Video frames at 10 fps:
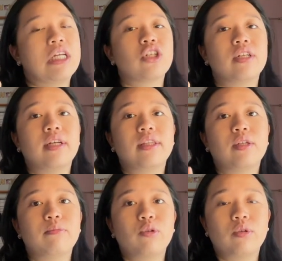sure that their
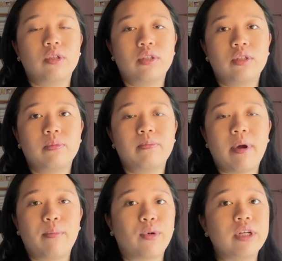mucous
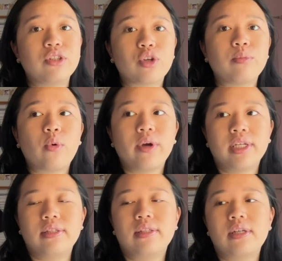membranes are
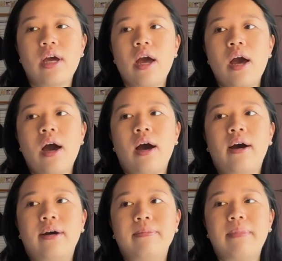moist.
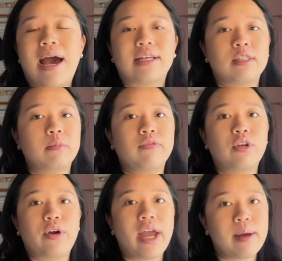Ask them if
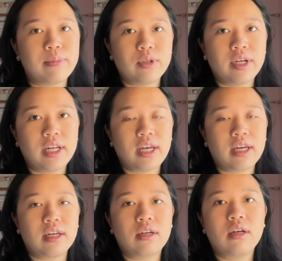they're
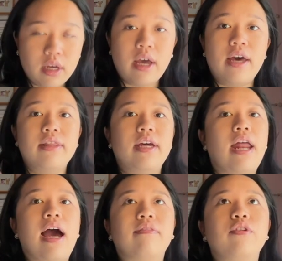ambulating. And then
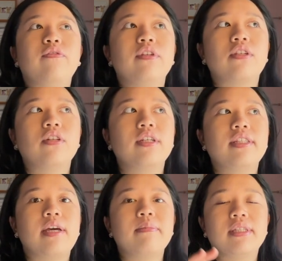after physical
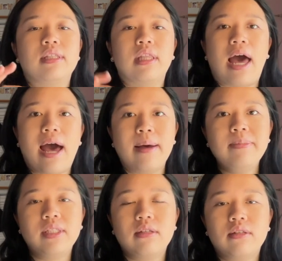exam is
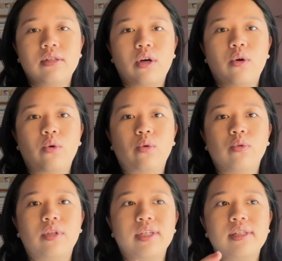labs. So
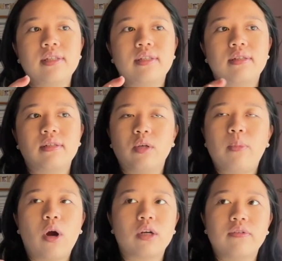this is still
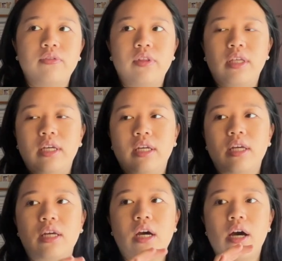part of the